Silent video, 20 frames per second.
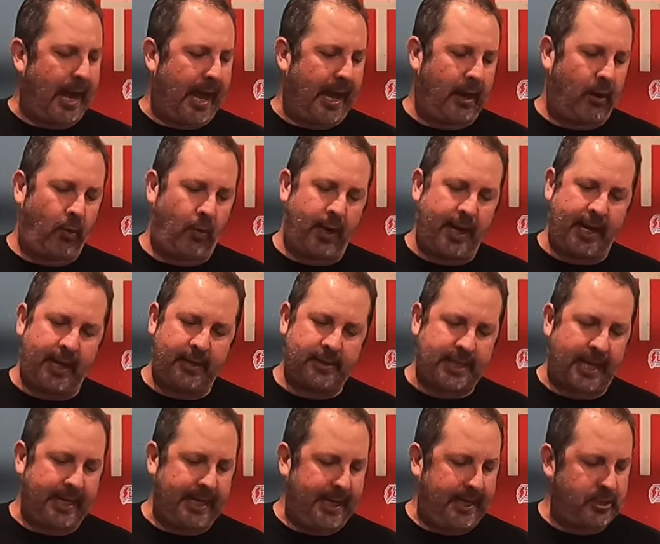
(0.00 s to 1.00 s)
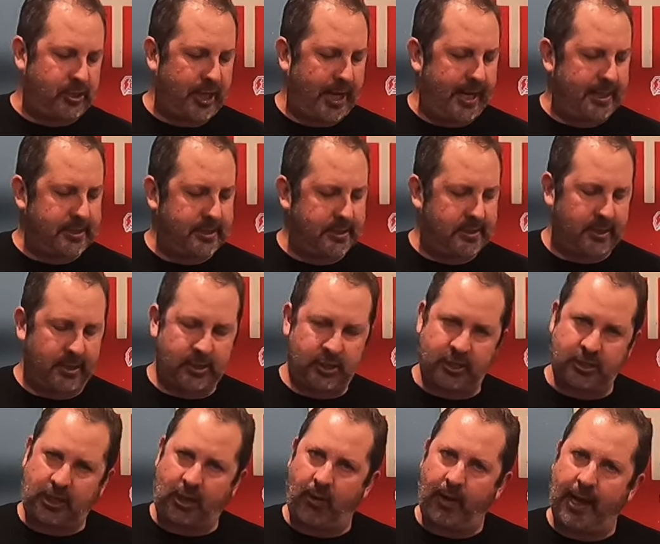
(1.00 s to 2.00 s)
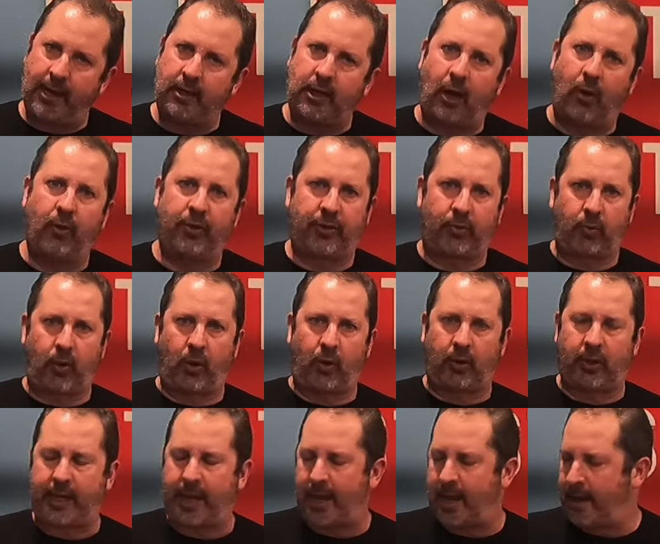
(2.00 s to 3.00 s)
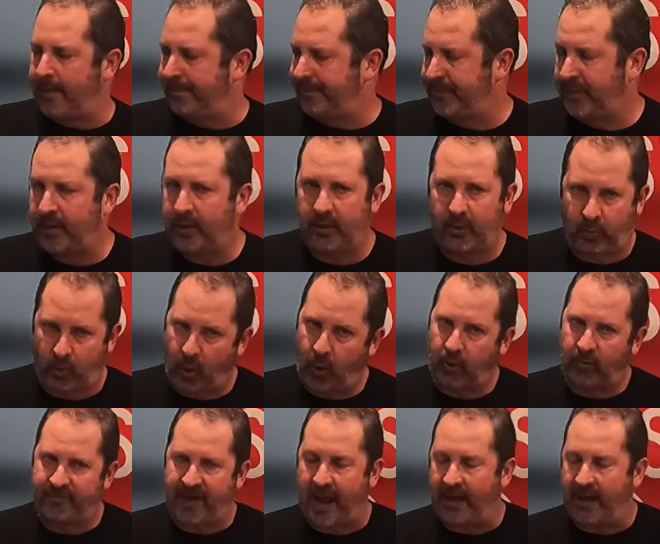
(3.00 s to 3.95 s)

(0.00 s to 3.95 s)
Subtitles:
I don't want to take any chances. Let's just go ahead and go with the roller cam, the roller